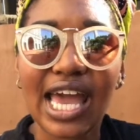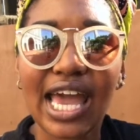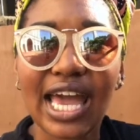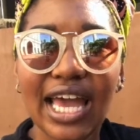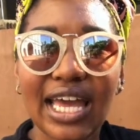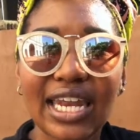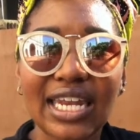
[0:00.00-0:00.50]

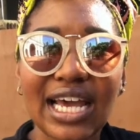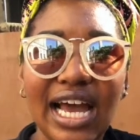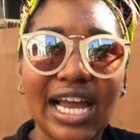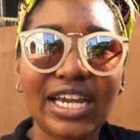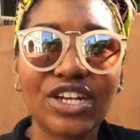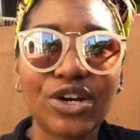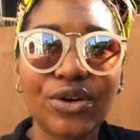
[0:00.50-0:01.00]
And
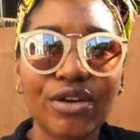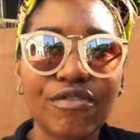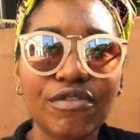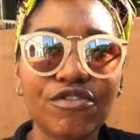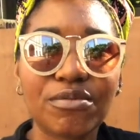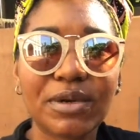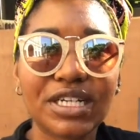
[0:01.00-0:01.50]
I know,
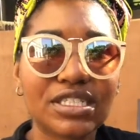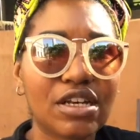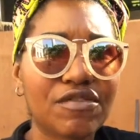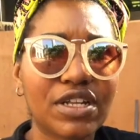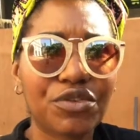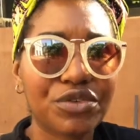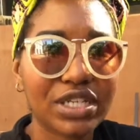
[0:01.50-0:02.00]
even for
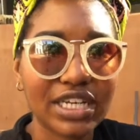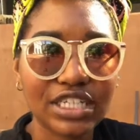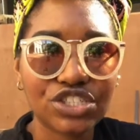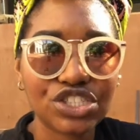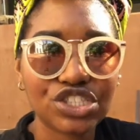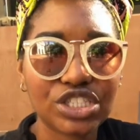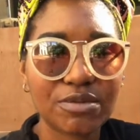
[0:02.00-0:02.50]
myself, like
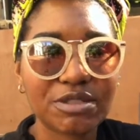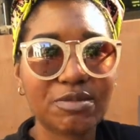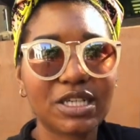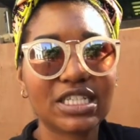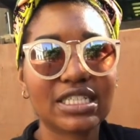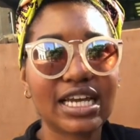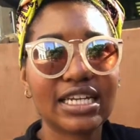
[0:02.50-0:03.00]
relationships,
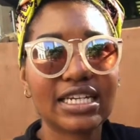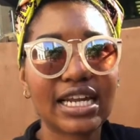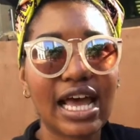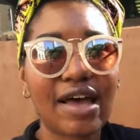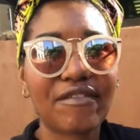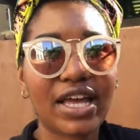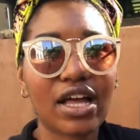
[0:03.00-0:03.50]
because I didn't
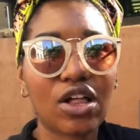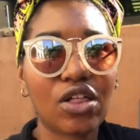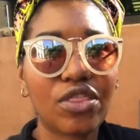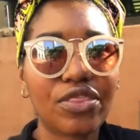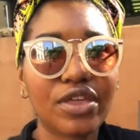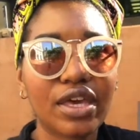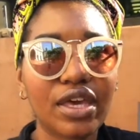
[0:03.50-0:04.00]
have a
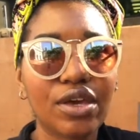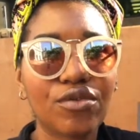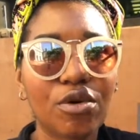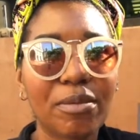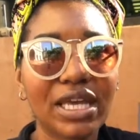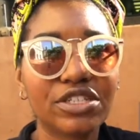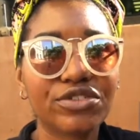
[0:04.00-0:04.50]
healthy
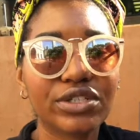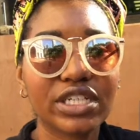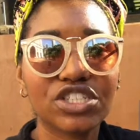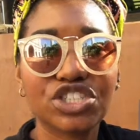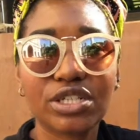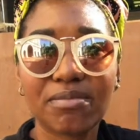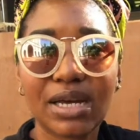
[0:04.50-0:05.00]
romantic
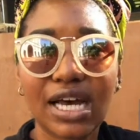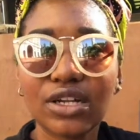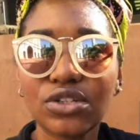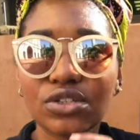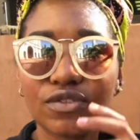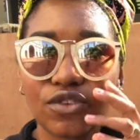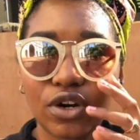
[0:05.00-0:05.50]
relationship
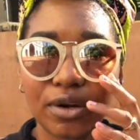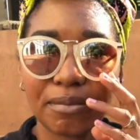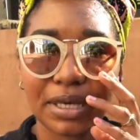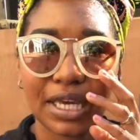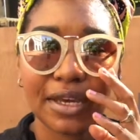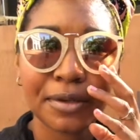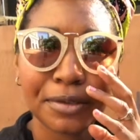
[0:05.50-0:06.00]
modeled for
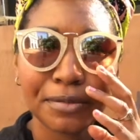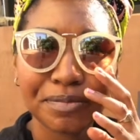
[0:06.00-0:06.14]
me,